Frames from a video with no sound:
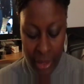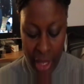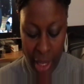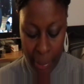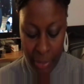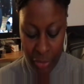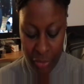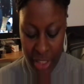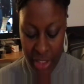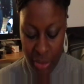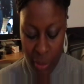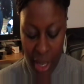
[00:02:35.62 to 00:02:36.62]
The
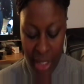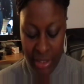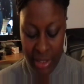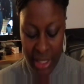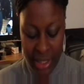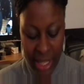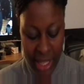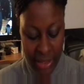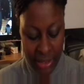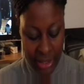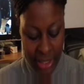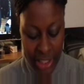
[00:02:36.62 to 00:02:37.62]
reason why I say
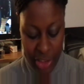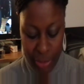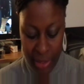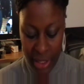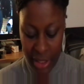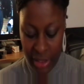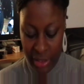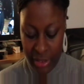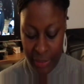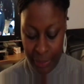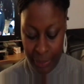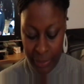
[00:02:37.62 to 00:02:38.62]
that is because